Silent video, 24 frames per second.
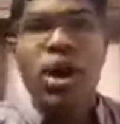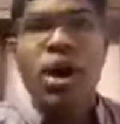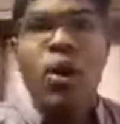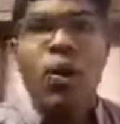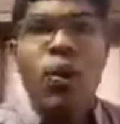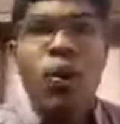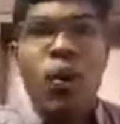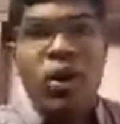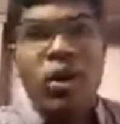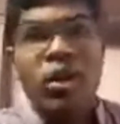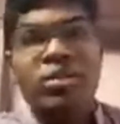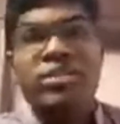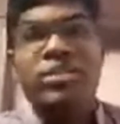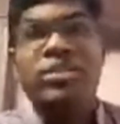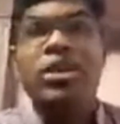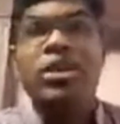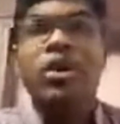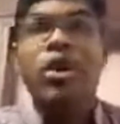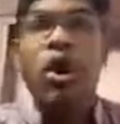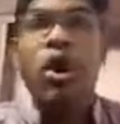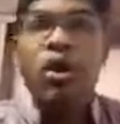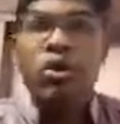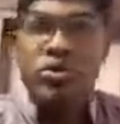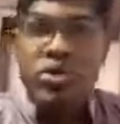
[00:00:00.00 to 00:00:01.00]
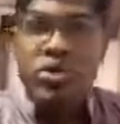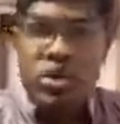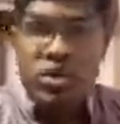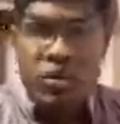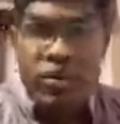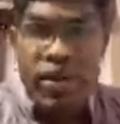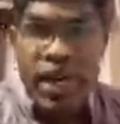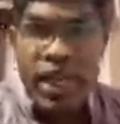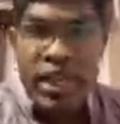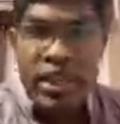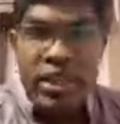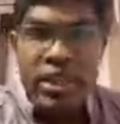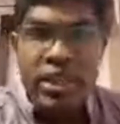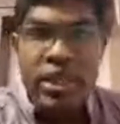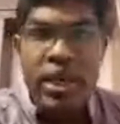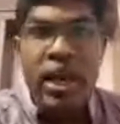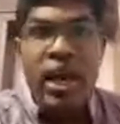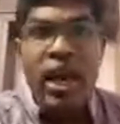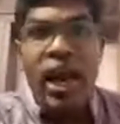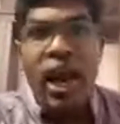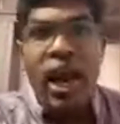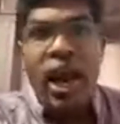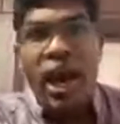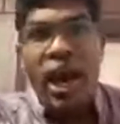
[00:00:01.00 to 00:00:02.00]
What is the cause of death
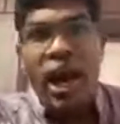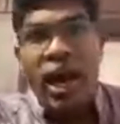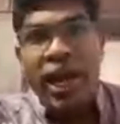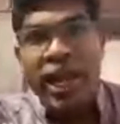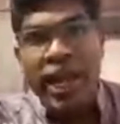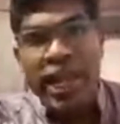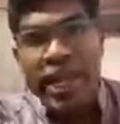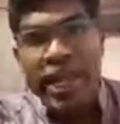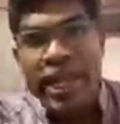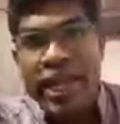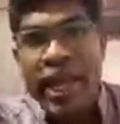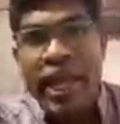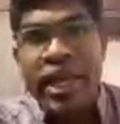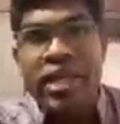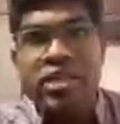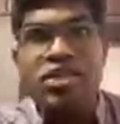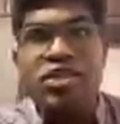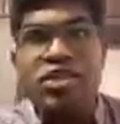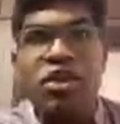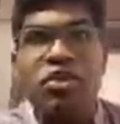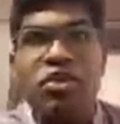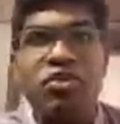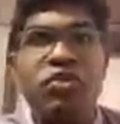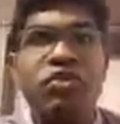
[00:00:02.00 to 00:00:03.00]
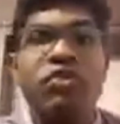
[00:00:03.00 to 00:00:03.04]
in case of